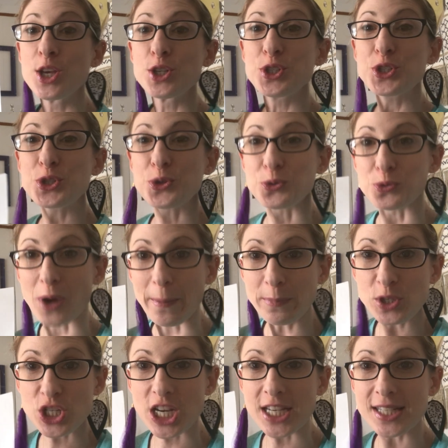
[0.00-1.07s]

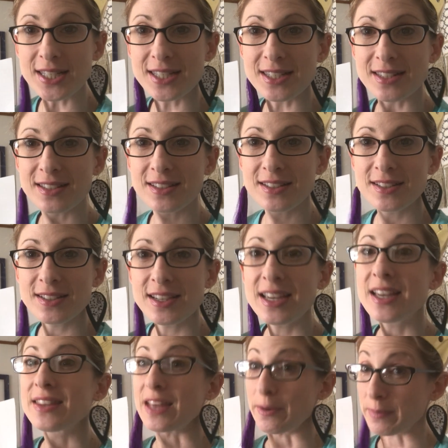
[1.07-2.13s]
scrumptious,
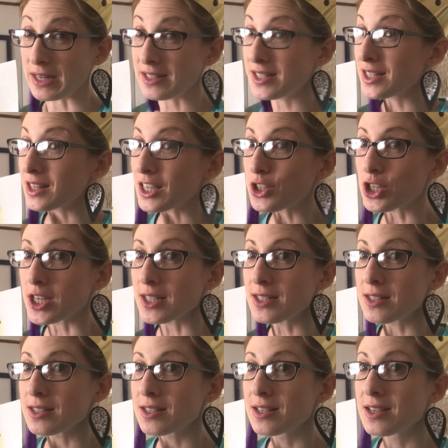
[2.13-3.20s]
that means
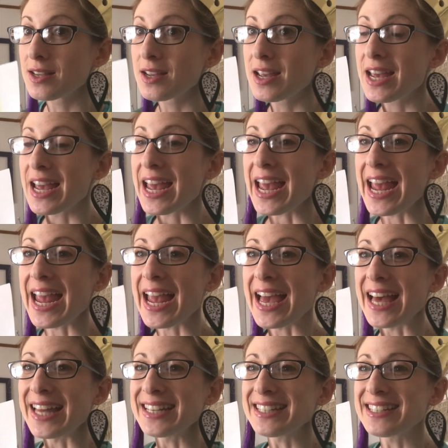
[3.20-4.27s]
delicious,
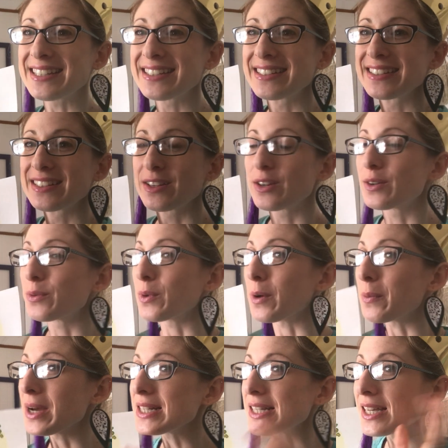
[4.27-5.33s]
and what
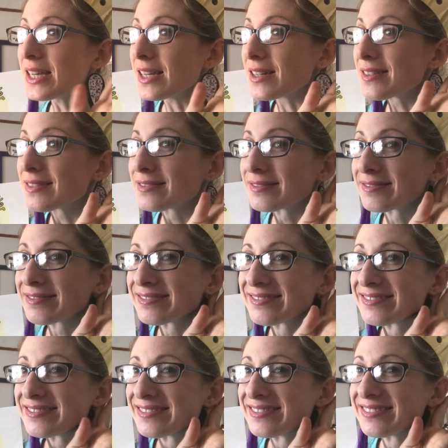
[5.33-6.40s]
was it?
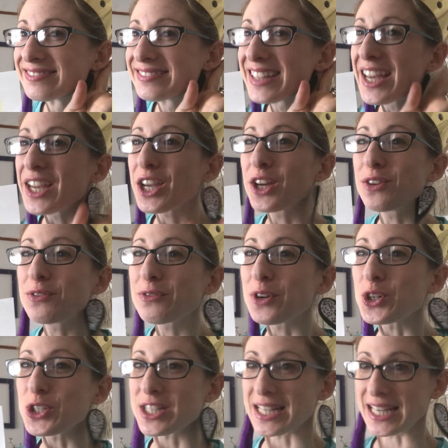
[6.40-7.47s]

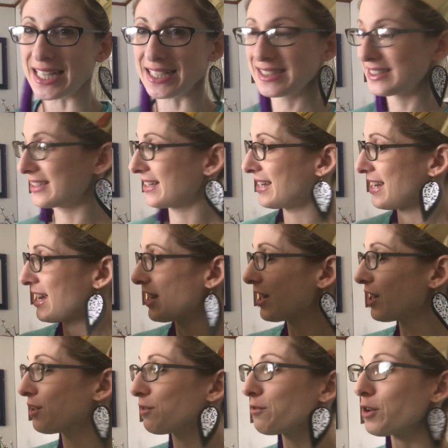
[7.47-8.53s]
Conversing.
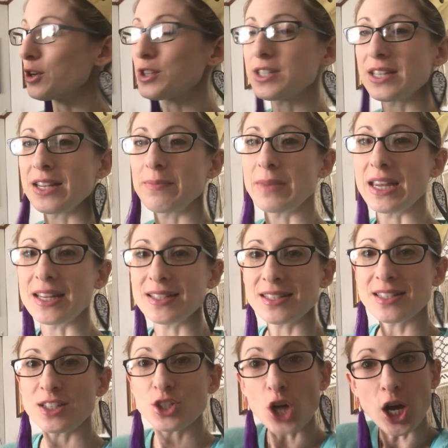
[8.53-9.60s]
Conversing
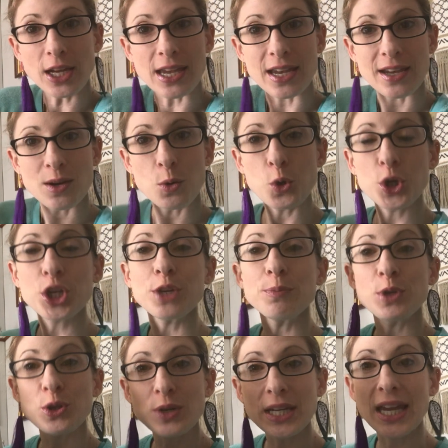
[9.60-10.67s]
means talking or
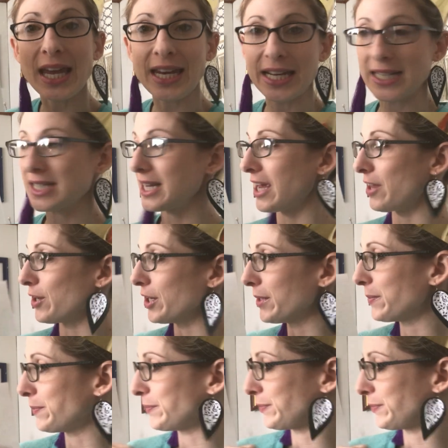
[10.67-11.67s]
communicating together.